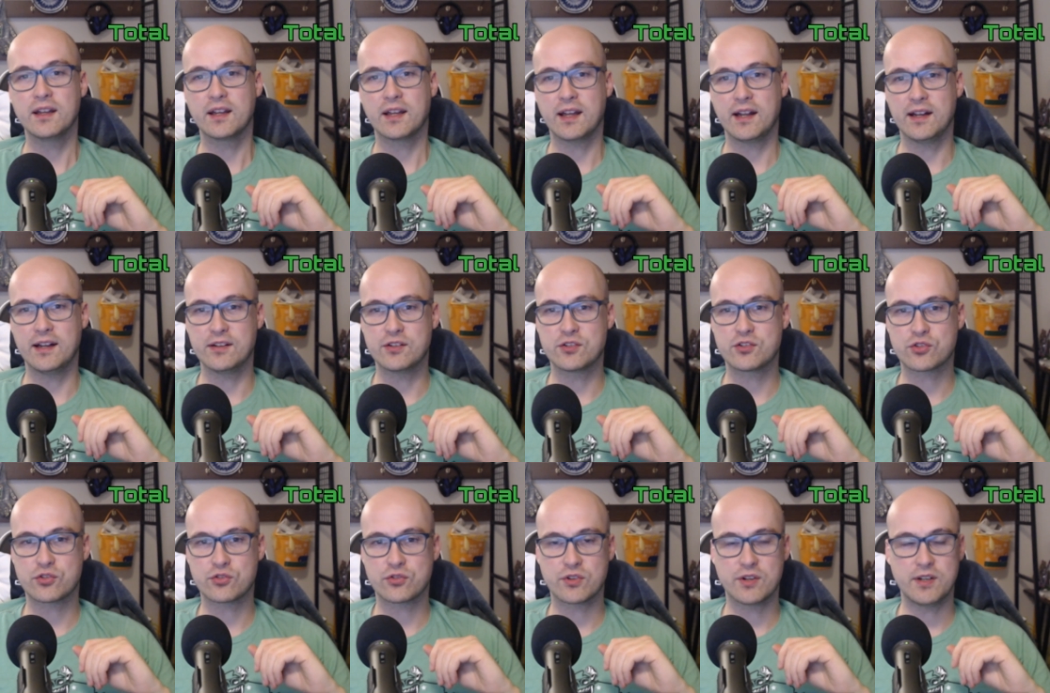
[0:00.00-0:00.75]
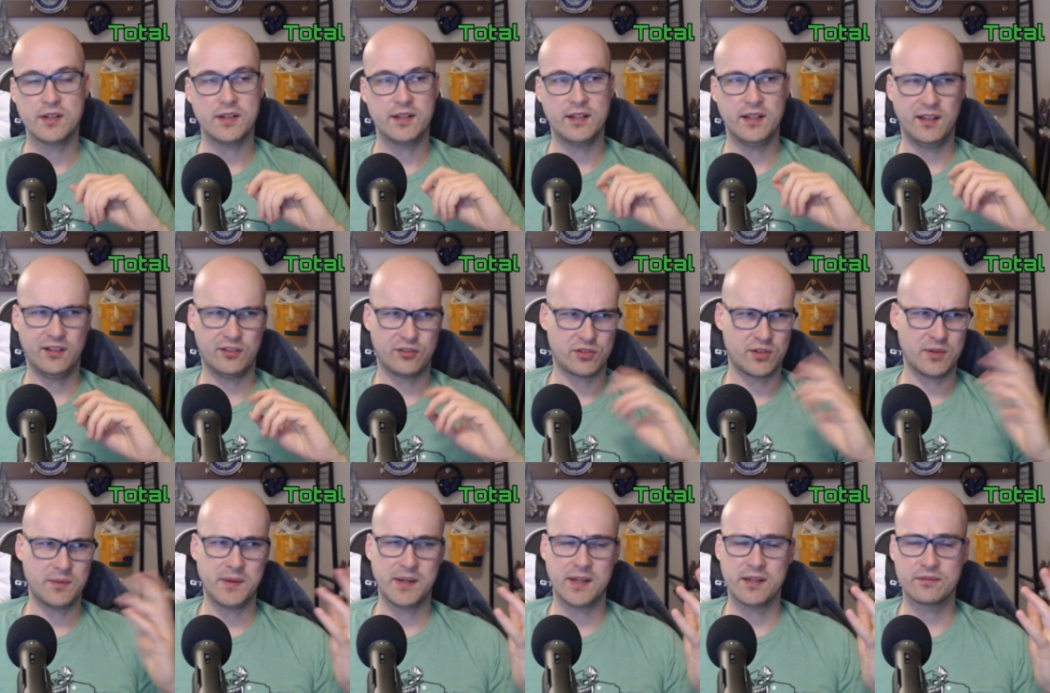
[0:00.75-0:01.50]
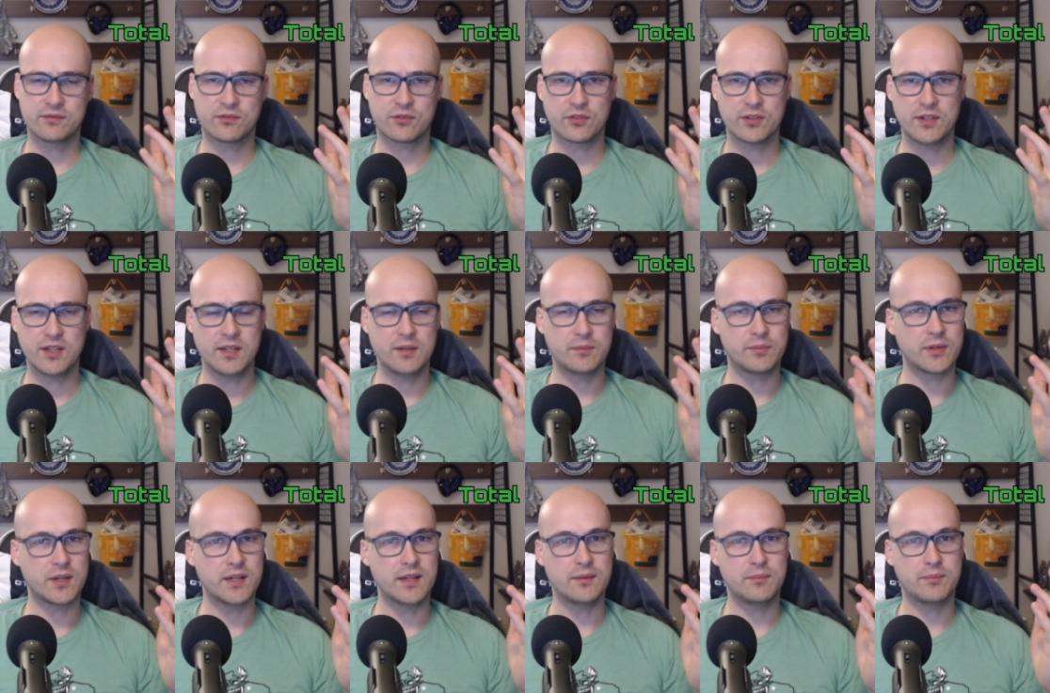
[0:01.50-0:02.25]
kind of tri trimming 3D
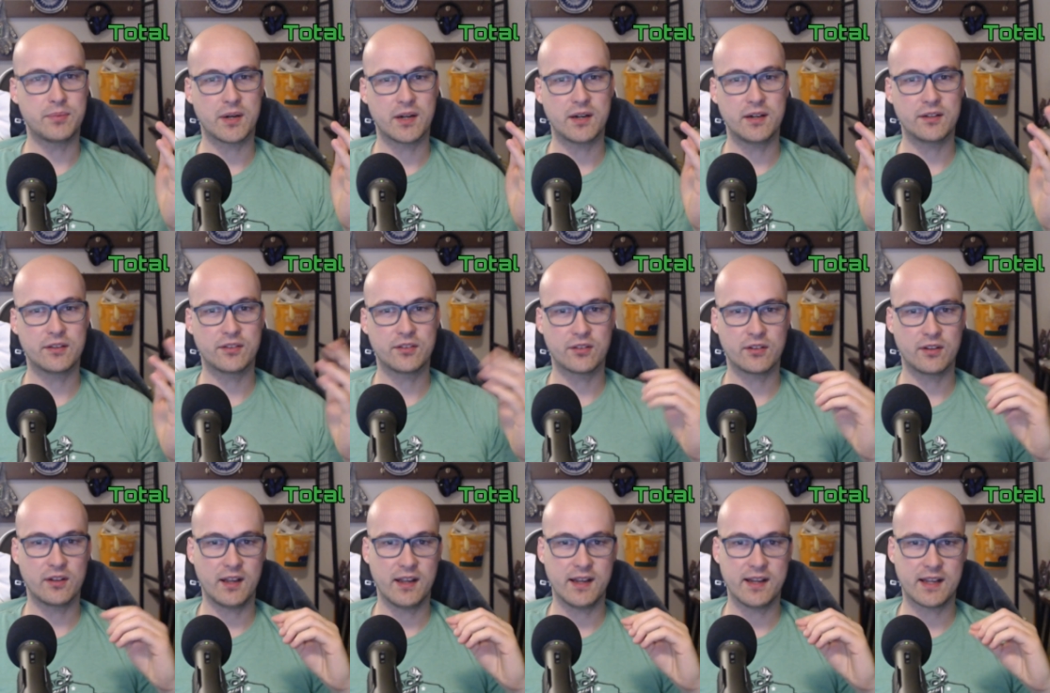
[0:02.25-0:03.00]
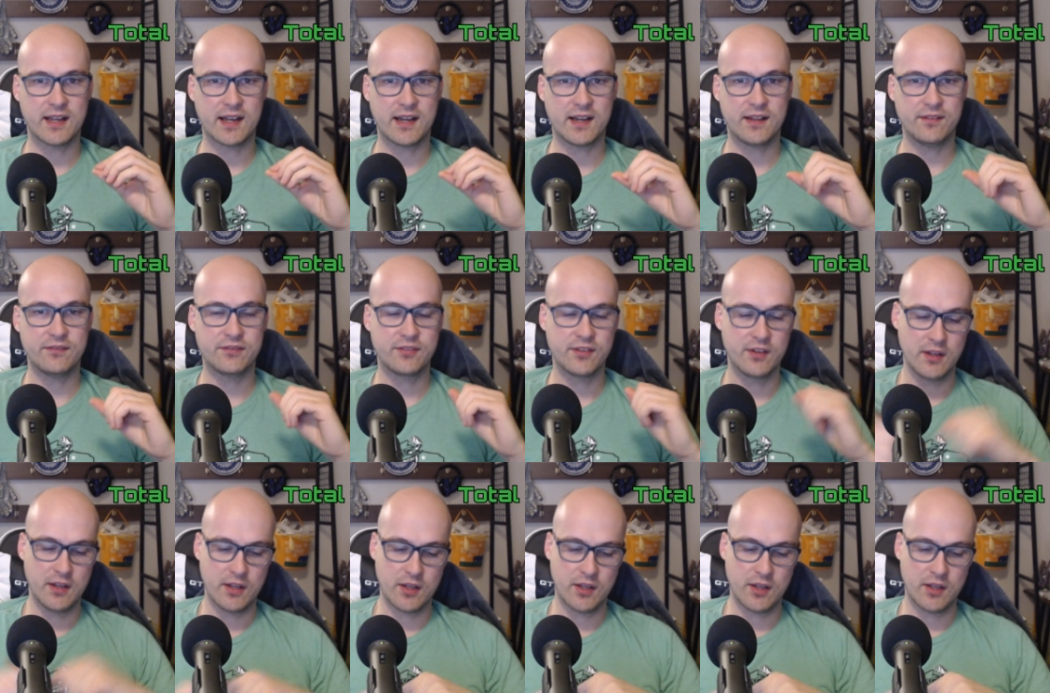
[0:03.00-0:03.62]
printed parts or like kind of